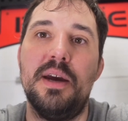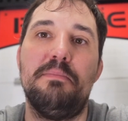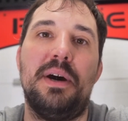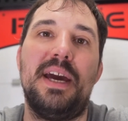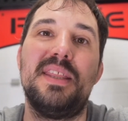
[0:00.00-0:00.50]

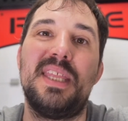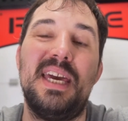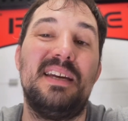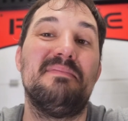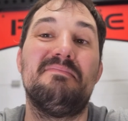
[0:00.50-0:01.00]
But I
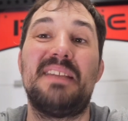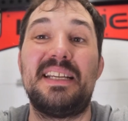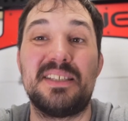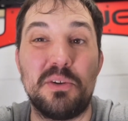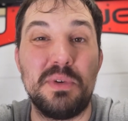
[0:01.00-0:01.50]
think
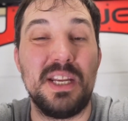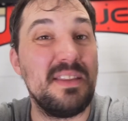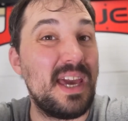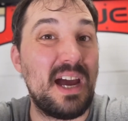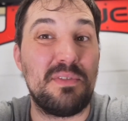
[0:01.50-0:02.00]
that's not really
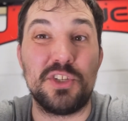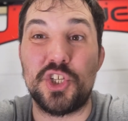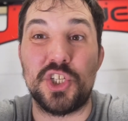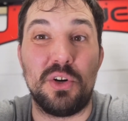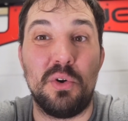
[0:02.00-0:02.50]
the average
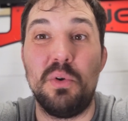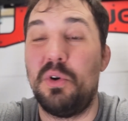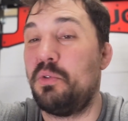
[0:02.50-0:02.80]
Joe